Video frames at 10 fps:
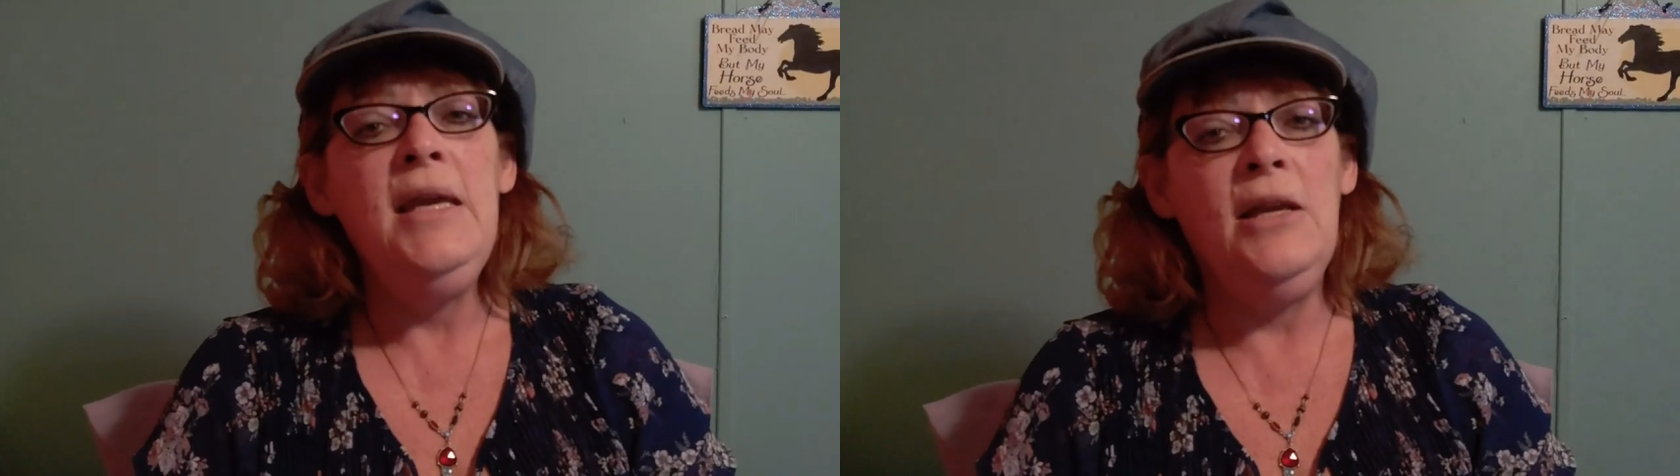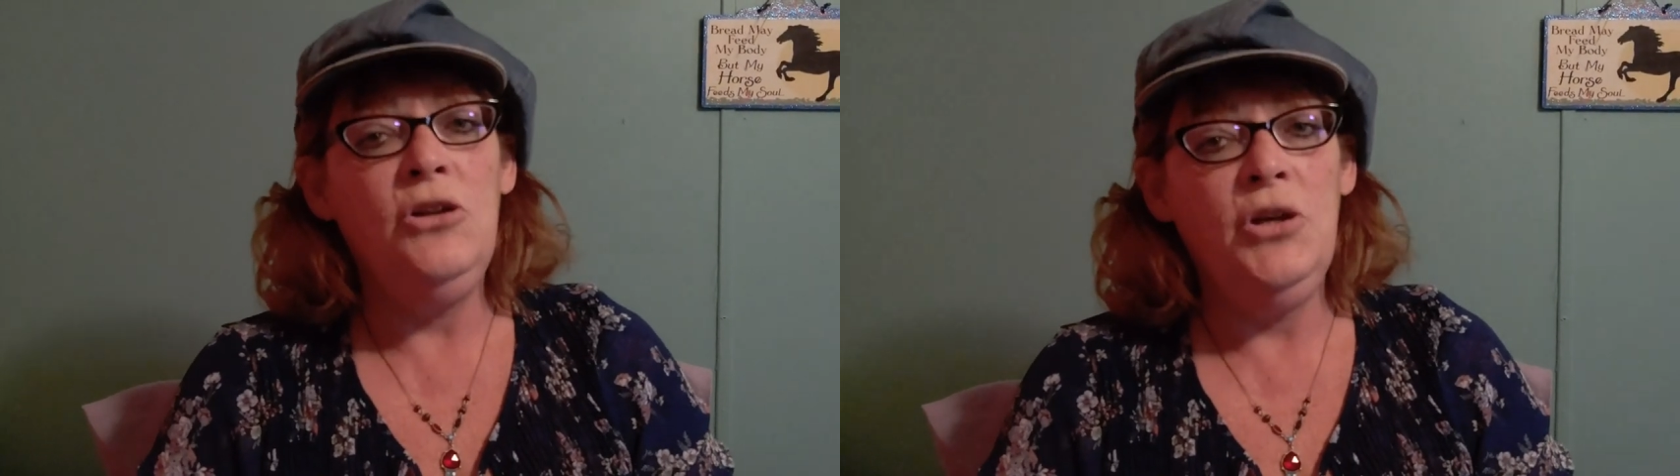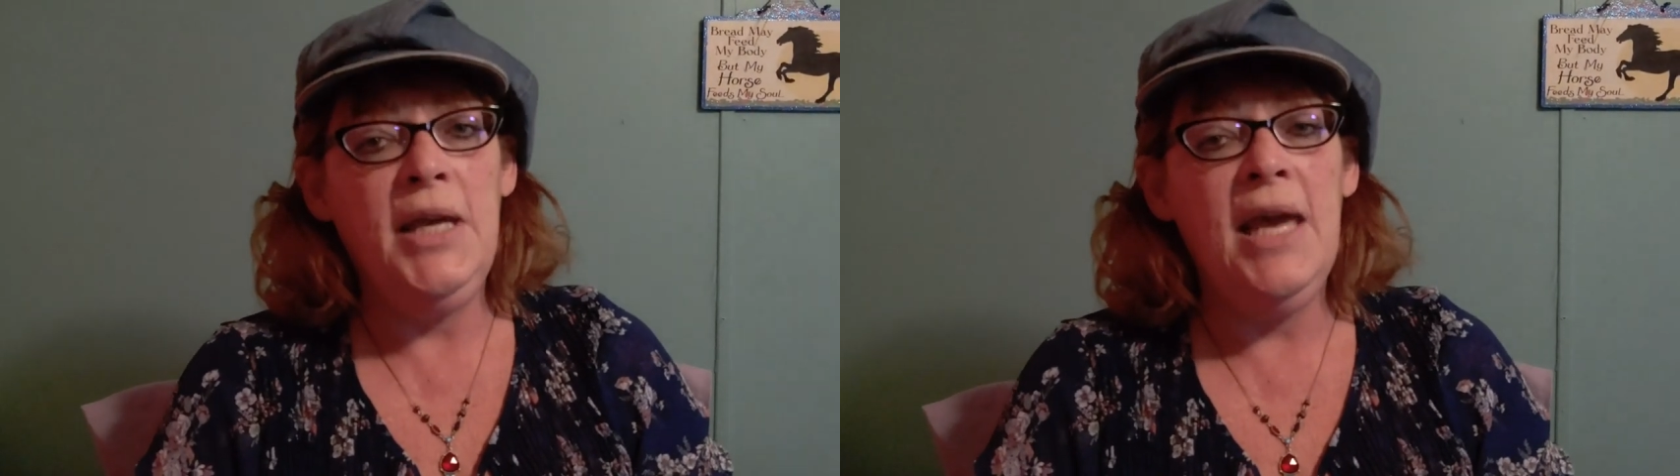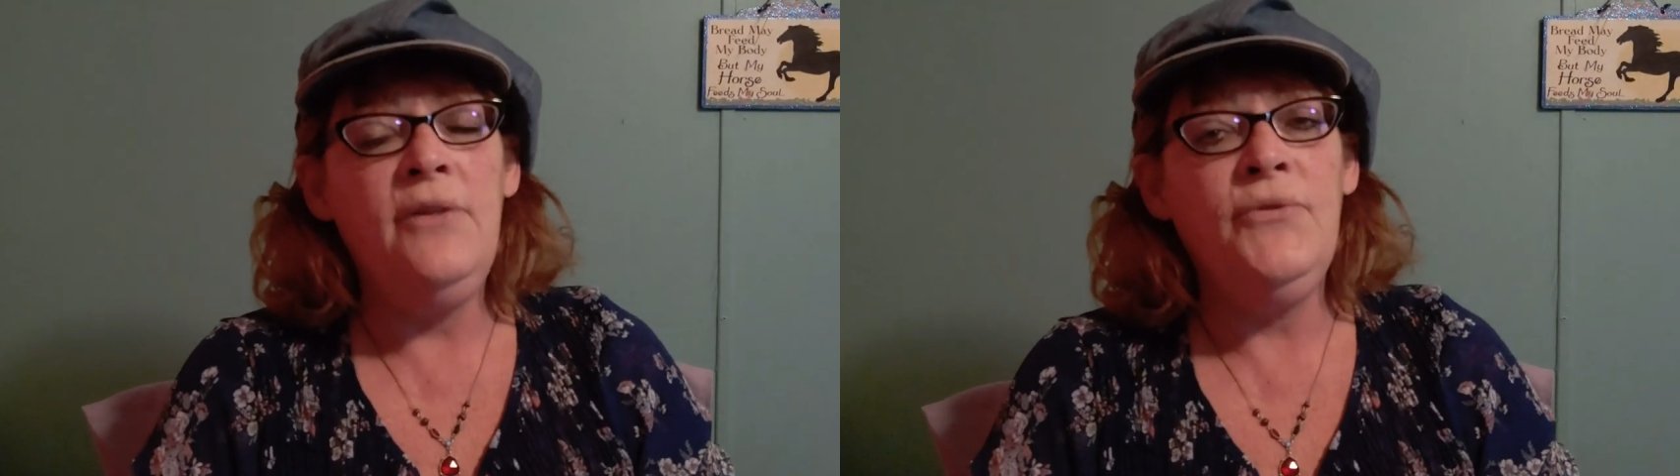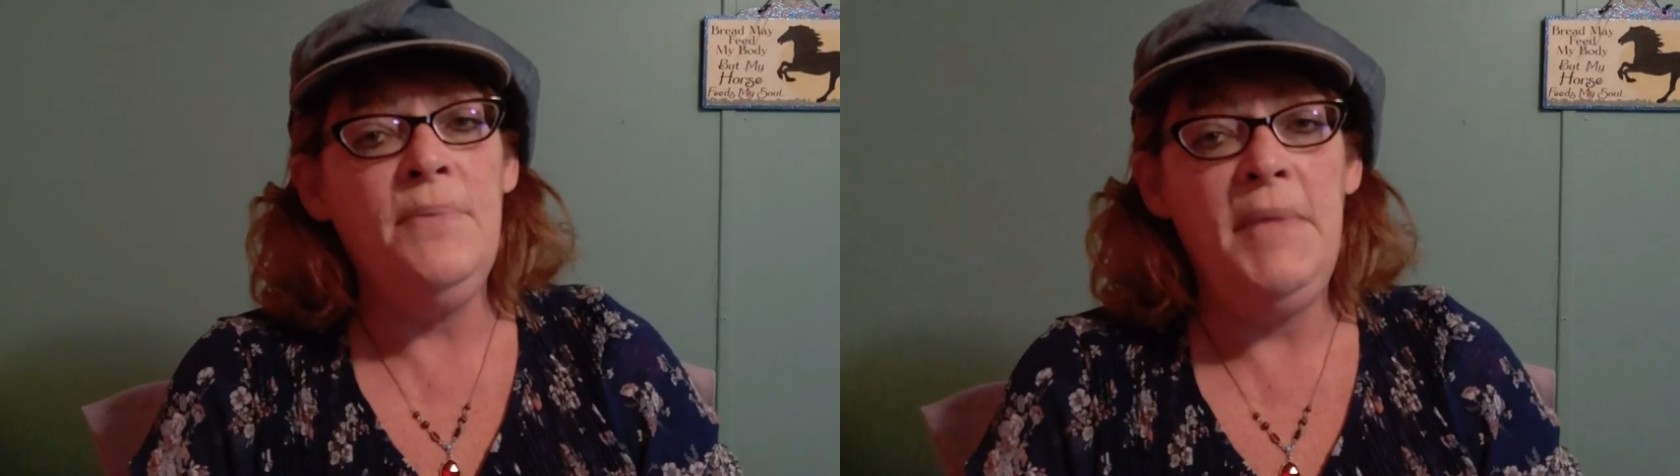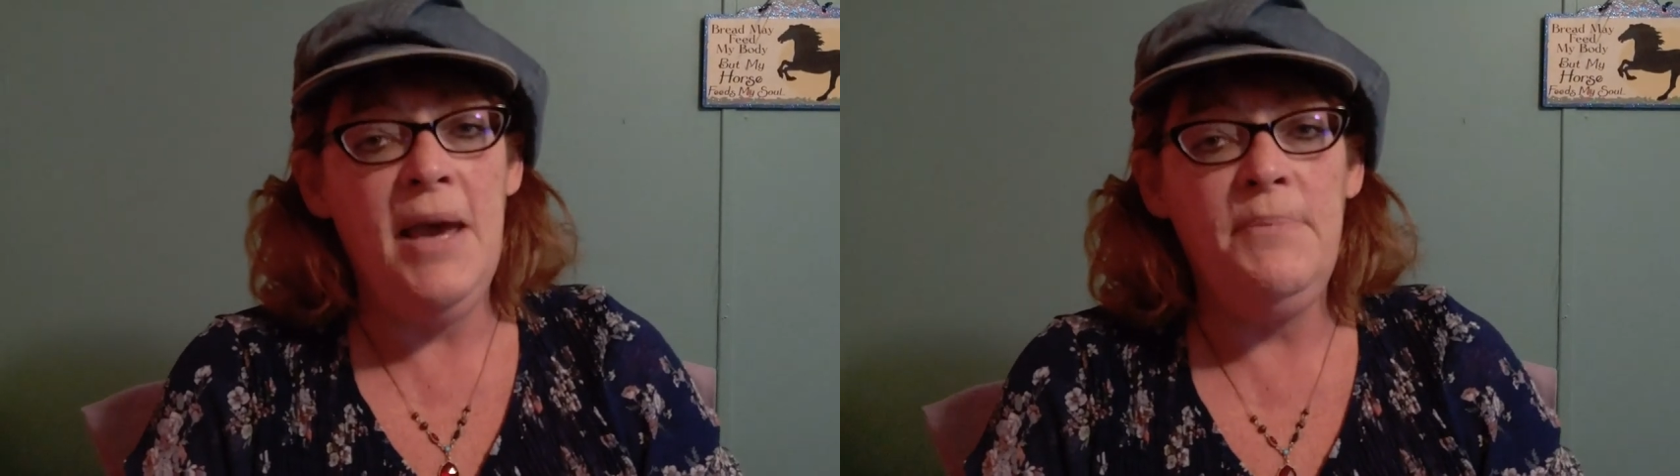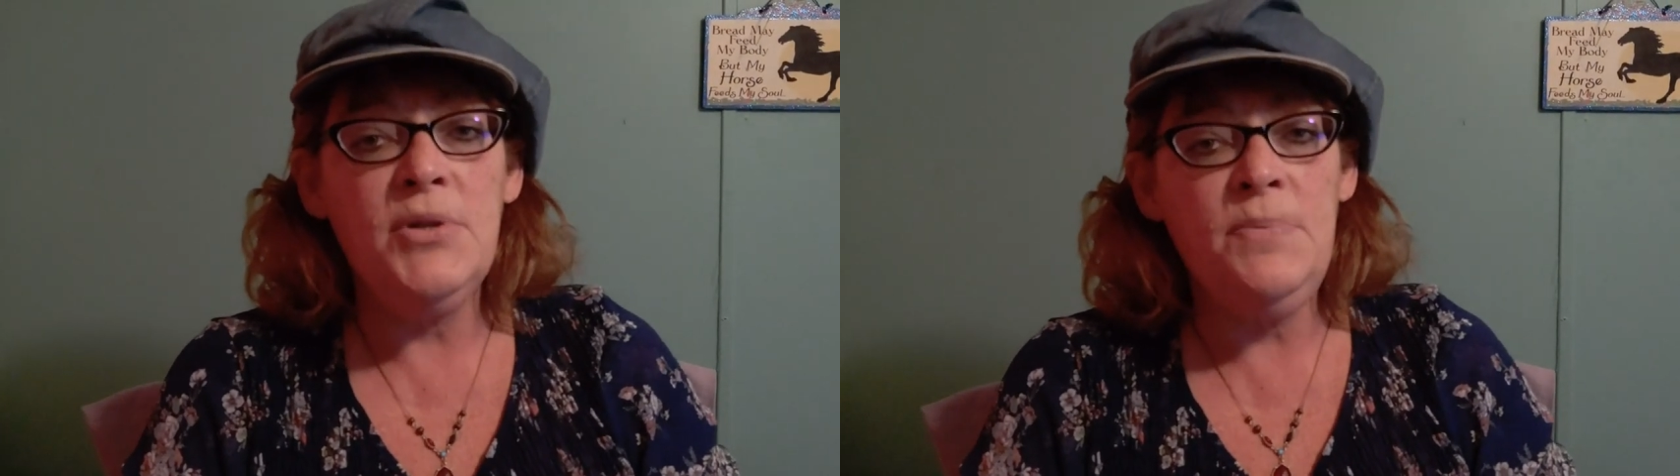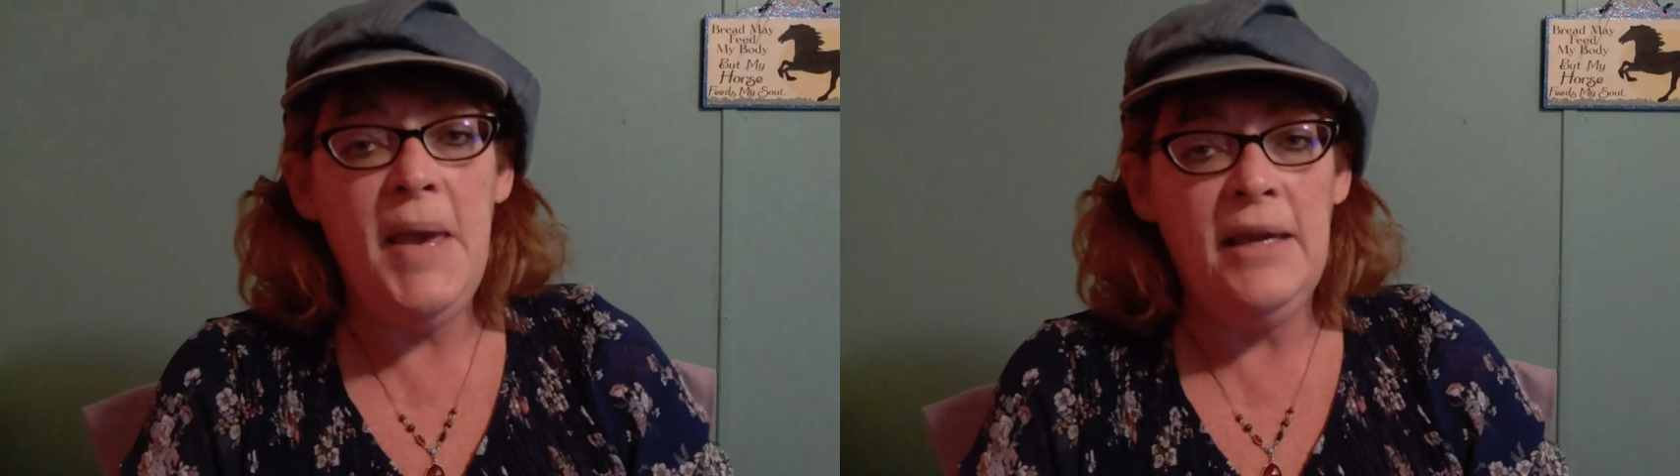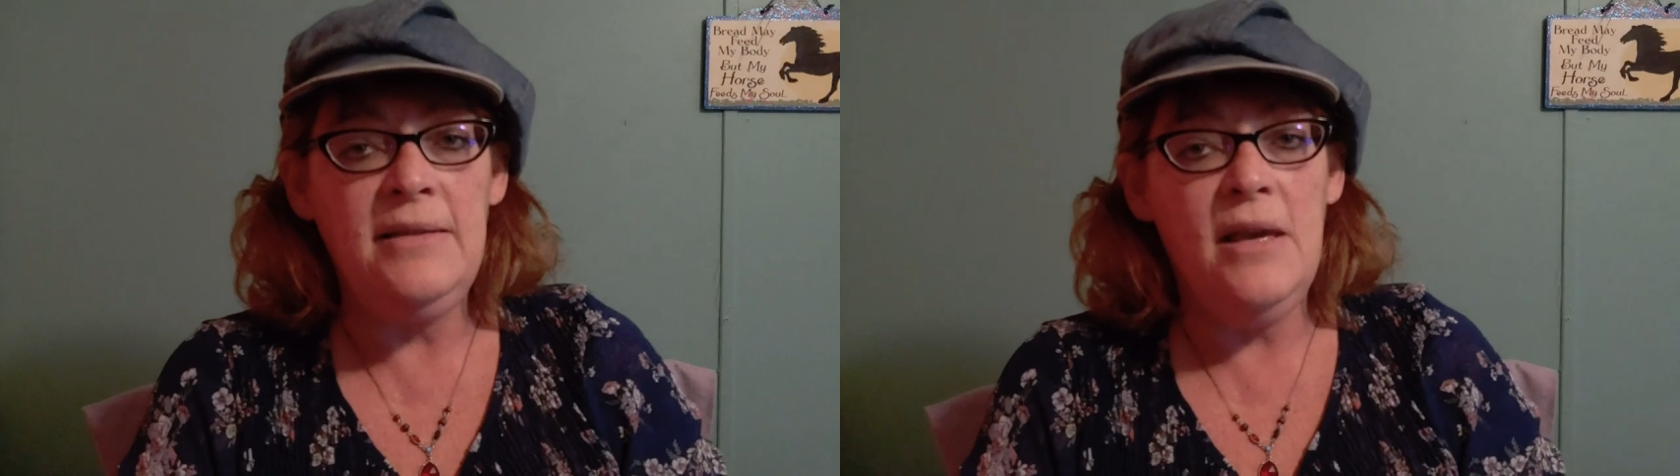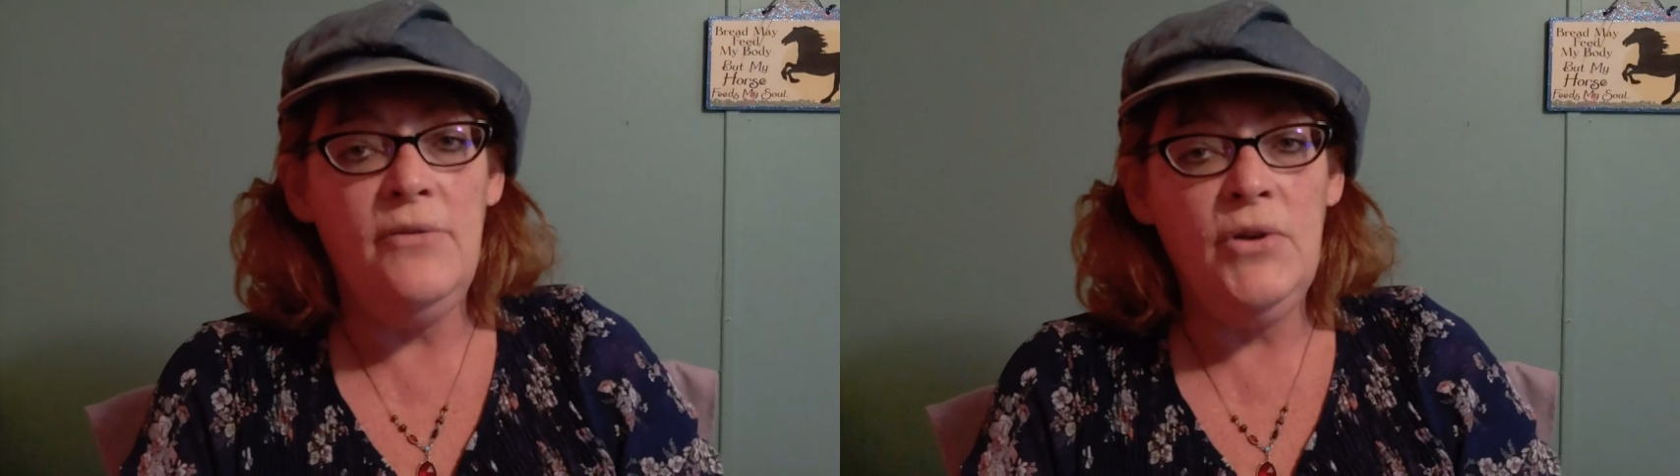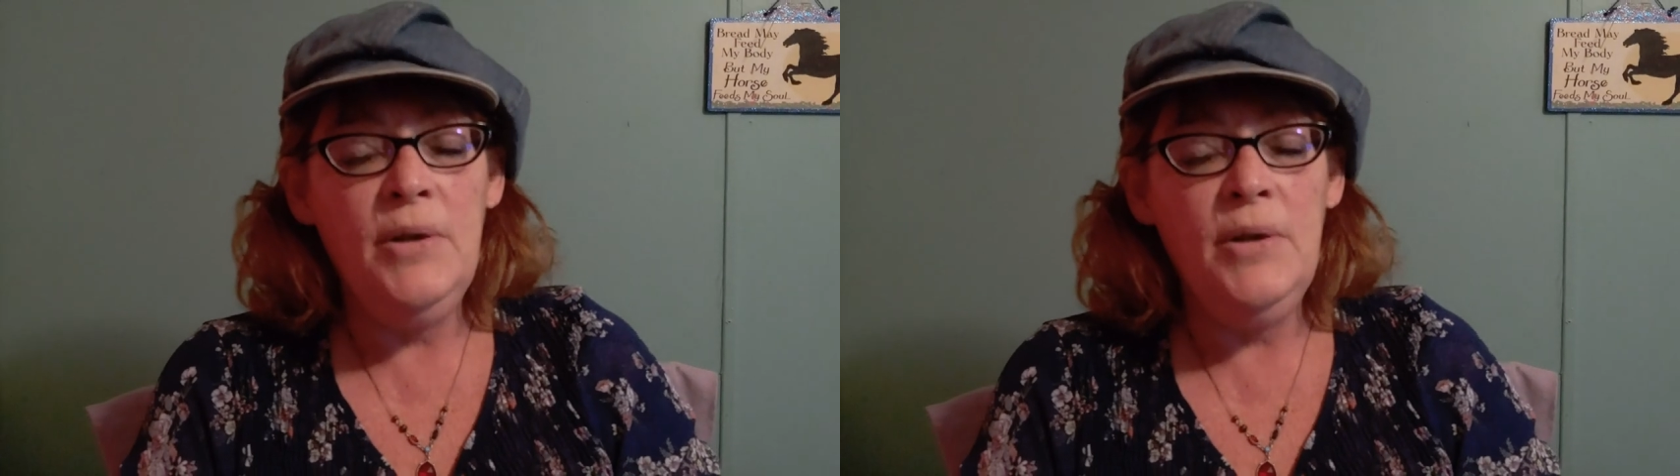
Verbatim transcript: and look at it from that perspective.